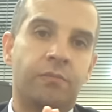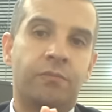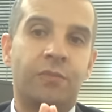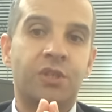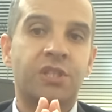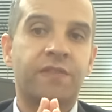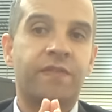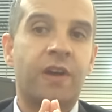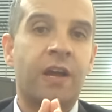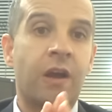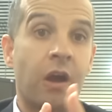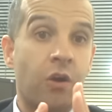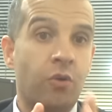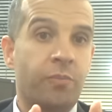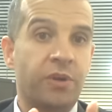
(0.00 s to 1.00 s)
Most of our,
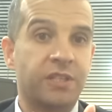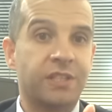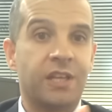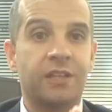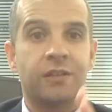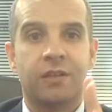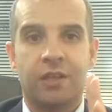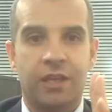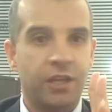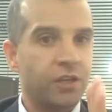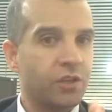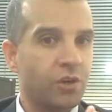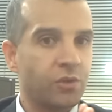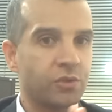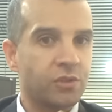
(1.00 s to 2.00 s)
our president, he
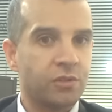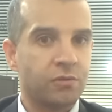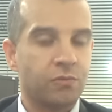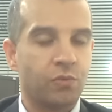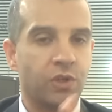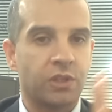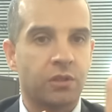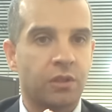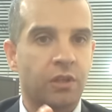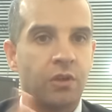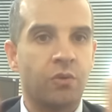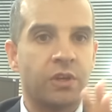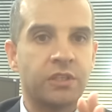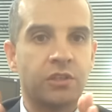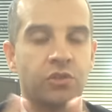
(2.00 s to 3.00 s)
knows what the
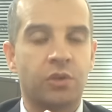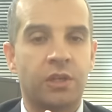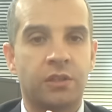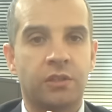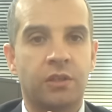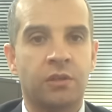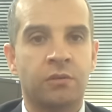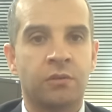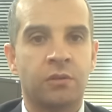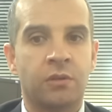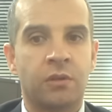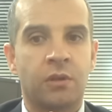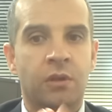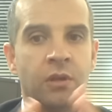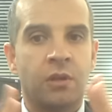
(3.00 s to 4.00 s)
US is trying to do.
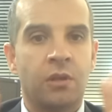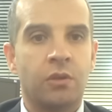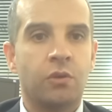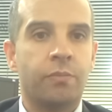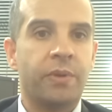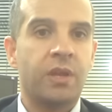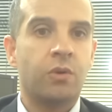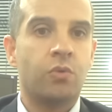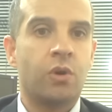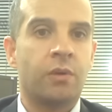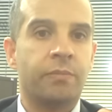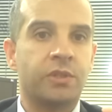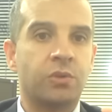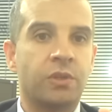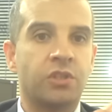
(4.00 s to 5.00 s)
You'll be a war
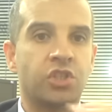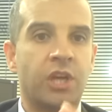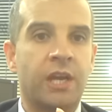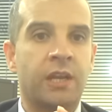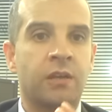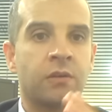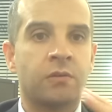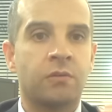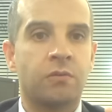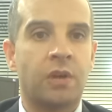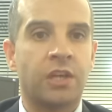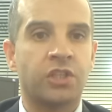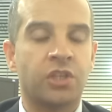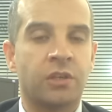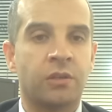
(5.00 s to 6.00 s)
between China,
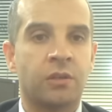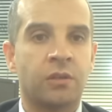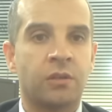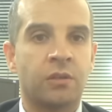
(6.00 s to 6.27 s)
Russia.